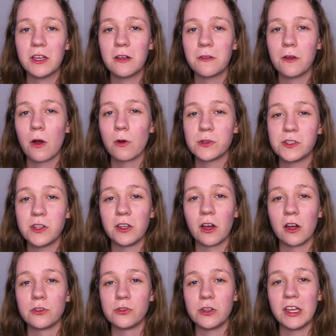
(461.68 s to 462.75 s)
year the hosting
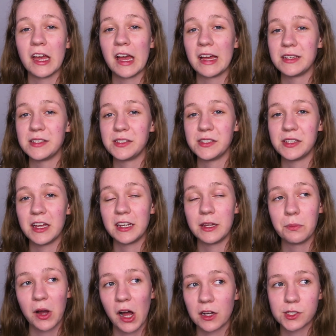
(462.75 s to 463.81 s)
country has an
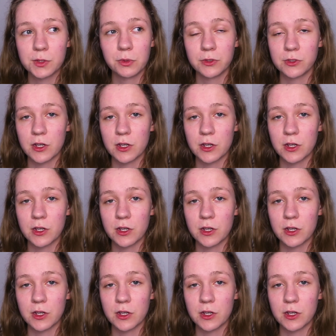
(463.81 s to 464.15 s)
impossible